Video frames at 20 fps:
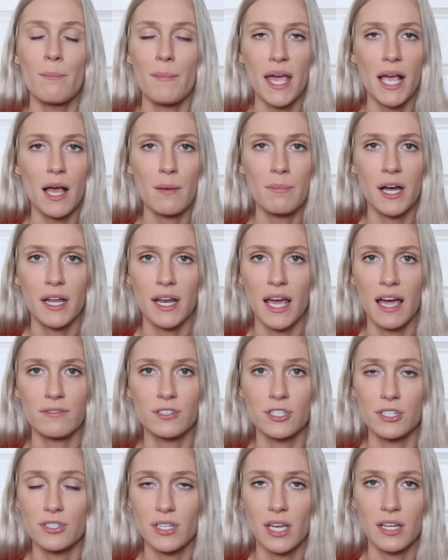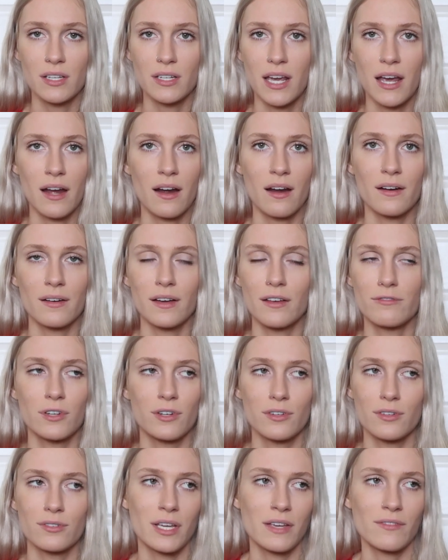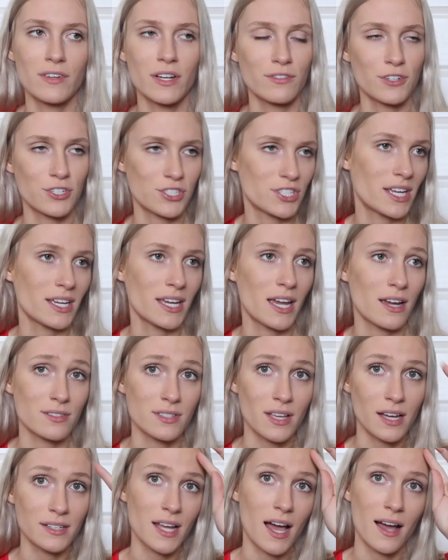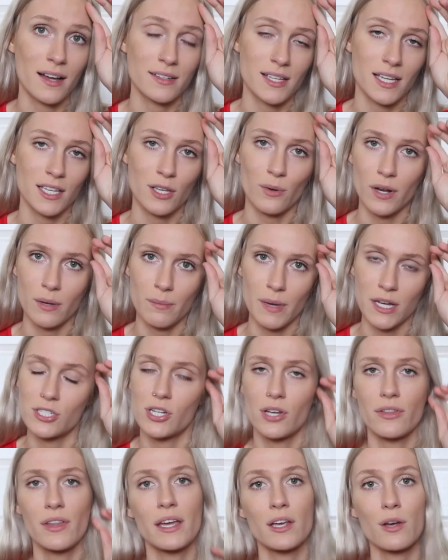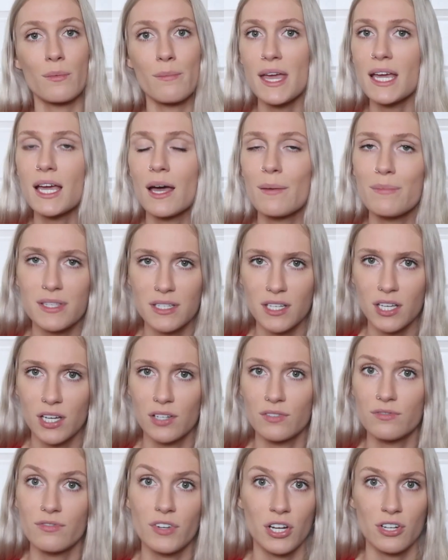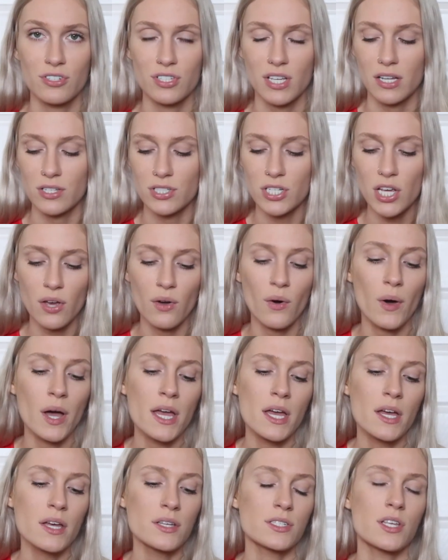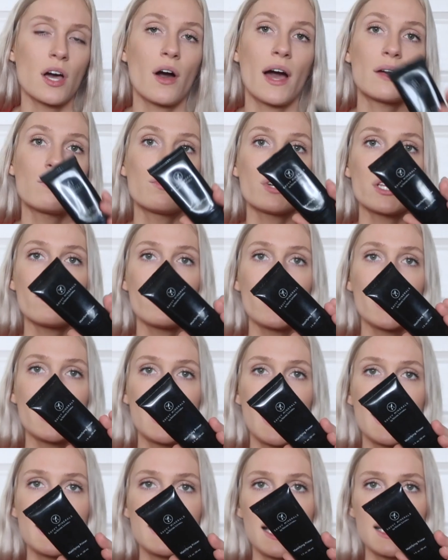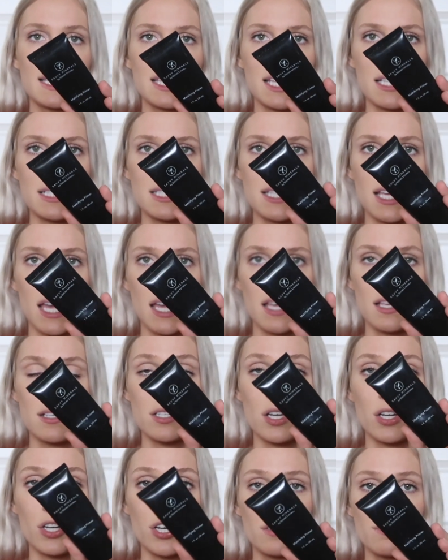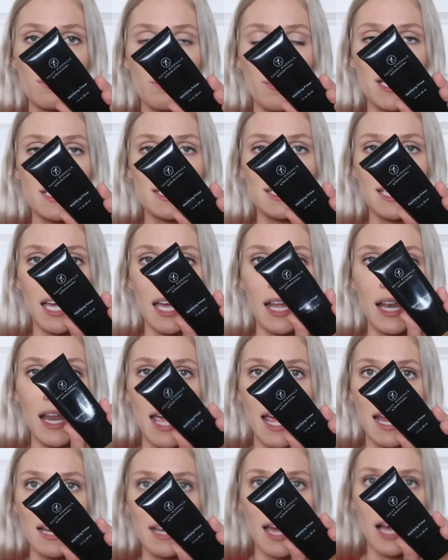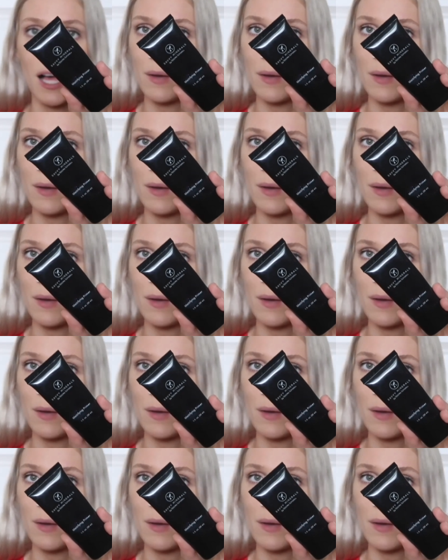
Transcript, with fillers: makeup on after your skincare, if you're even if your skincare is non-toxic, you want to make sure that your makeup is good for your skin too. So I really, really like that this is good for my skin, and it